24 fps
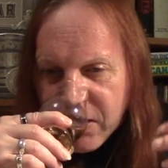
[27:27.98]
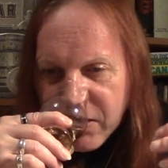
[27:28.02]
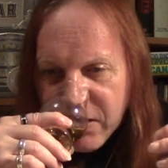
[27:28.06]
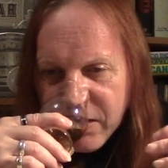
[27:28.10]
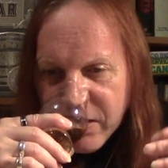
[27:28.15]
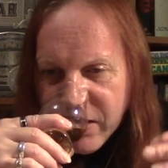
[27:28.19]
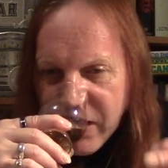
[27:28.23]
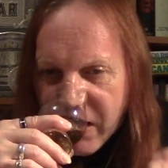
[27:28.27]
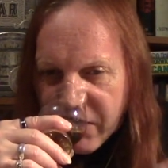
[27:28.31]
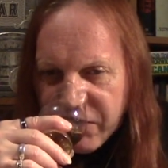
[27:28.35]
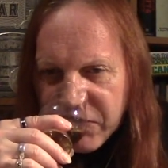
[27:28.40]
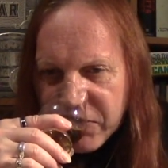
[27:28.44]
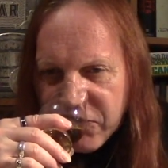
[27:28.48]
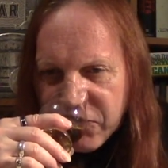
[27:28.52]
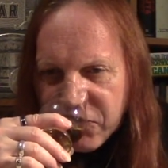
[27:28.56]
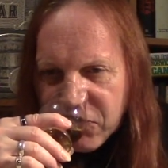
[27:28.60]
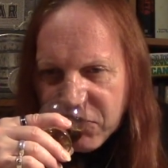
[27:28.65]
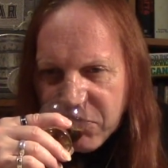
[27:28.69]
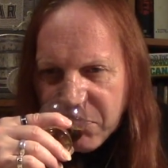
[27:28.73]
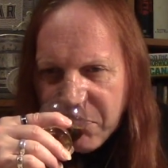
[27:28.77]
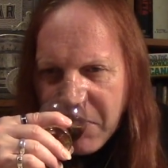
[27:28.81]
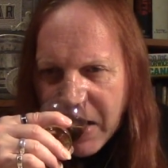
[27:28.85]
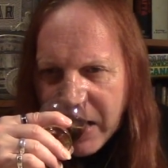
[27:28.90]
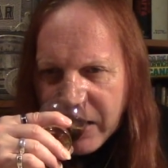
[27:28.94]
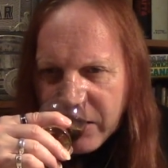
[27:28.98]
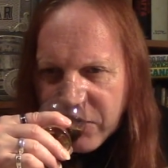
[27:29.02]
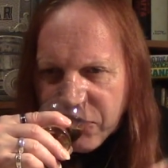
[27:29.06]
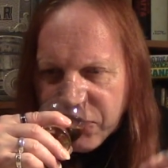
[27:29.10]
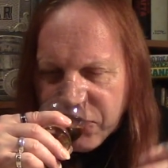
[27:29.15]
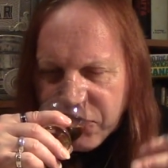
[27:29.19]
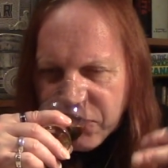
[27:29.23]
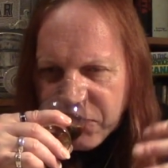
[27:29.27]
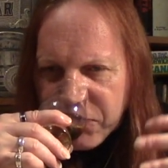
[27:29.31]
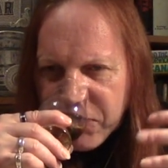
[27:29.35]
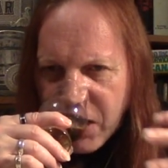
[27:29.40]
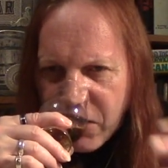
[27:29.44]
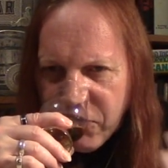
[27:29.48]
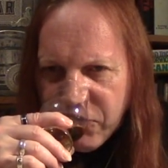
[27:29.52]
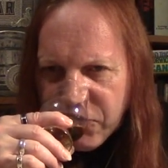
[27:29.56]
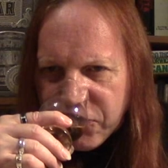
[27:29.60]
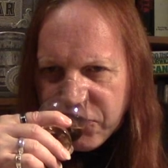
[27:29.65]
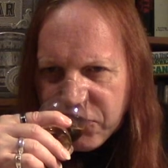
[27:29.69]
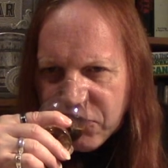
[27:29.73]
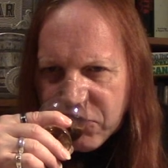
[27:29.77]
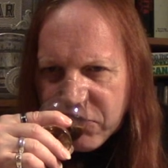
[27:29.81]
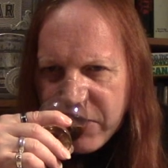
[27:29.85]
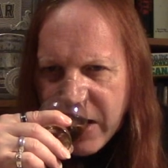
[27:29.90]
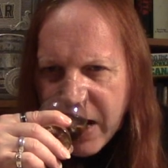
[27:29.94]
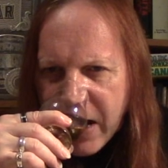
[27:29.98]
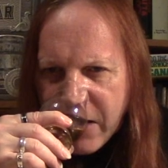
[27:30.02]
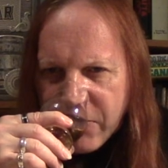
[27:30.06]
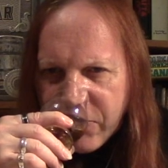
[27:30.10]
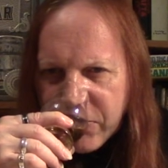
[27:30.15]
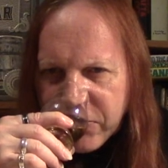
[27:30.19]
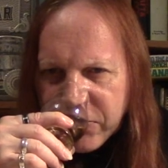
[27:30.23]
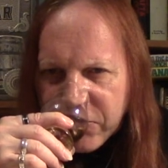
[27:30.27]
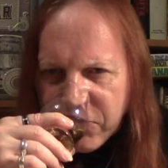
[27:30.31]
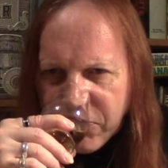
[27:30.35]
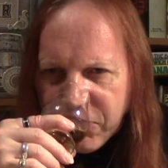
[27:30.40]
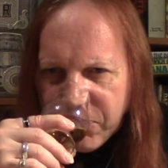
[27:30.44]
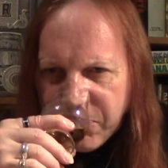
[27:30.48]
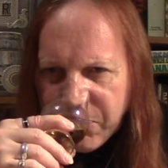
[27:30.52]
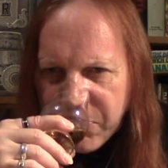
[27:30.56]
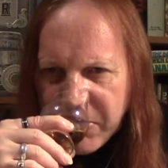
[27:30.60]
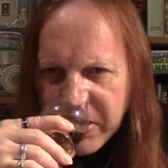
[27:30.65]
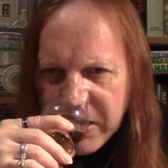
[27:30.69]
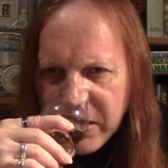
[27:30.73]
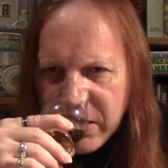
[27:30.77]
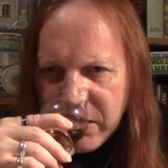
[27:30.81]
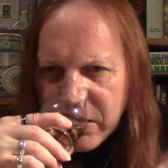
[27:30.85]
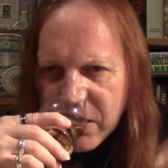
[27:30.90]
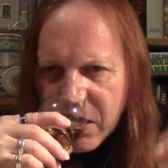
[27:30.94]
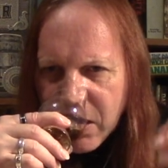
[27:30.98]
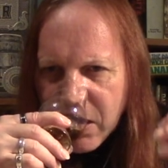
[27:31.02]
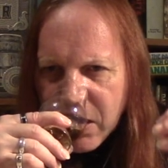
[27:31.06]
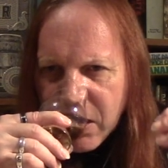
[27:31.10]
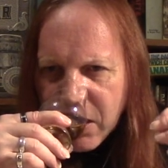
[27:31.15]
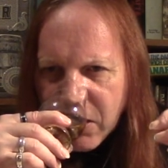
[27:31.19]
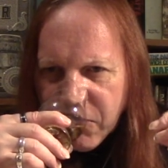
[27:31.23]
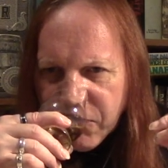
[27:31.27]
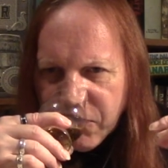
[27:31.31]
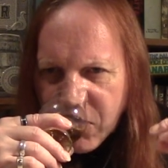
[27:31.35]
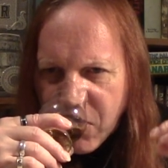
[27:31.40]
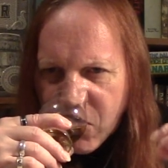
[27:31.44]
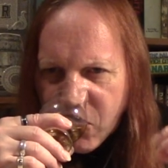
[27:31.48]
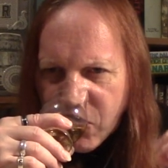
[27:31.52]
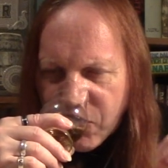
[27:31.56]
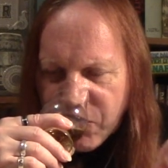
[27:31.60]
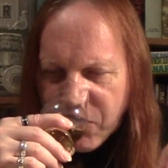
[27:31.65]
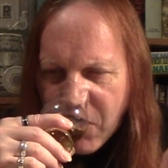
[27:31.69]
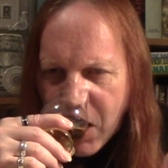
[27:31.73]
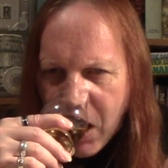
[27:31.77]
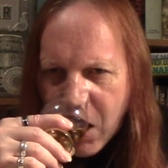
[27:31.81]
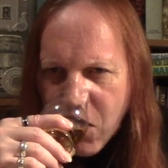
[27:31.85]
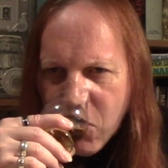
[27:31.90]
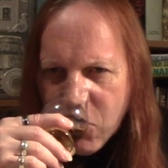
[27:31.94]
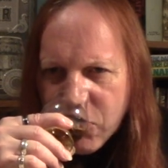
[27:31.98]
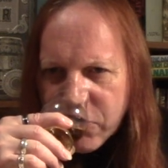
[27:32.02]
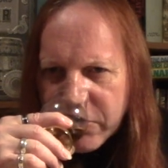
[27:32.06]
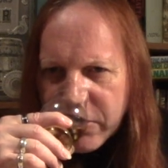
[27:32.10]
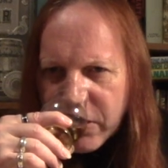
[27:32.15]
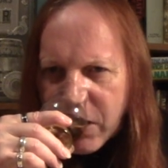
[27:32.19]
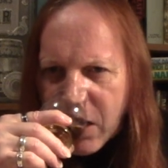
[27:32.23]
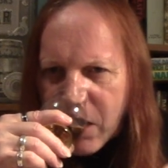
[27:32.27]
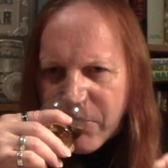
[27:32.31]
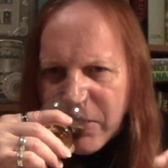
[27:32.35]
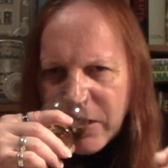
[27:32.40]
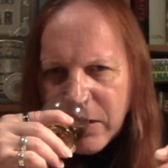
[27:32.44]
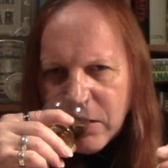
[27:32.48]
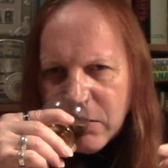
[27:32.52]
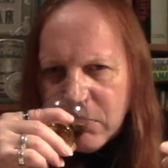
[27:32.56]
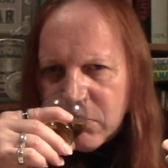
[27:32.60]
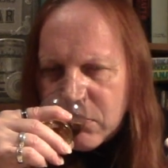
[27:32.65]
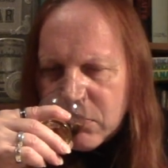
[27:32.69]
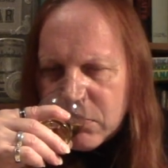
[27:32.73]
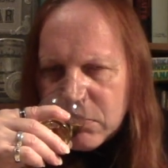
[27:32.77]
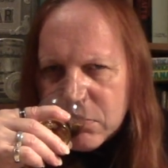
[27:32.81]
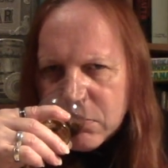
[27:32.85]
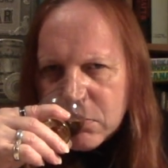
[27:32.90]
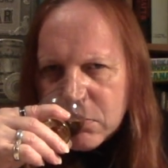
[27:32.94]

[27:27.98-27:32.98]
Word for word: lovely sort of balance of coastal character, of peat, of, of oak. I mean,